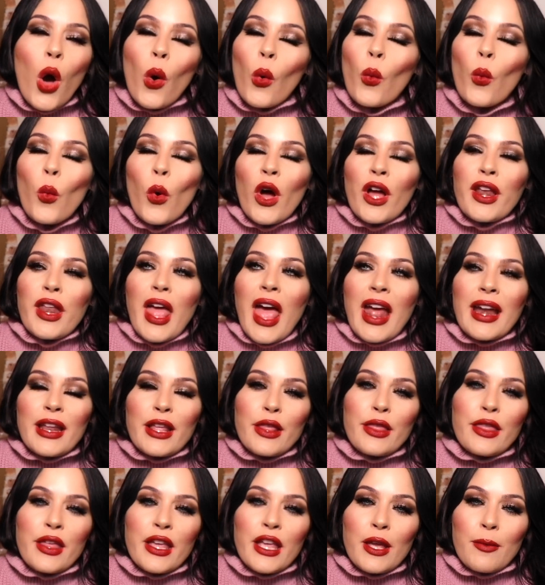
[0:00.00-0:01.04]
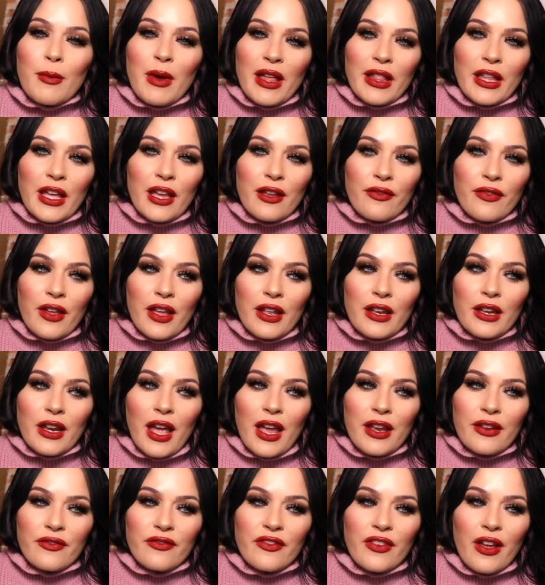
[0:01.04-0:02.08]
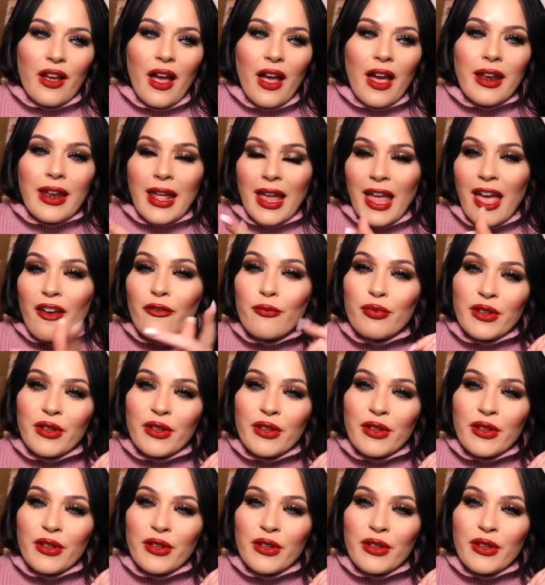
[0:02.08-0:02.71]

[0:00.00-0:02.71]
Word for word: won anything in my life and I and I have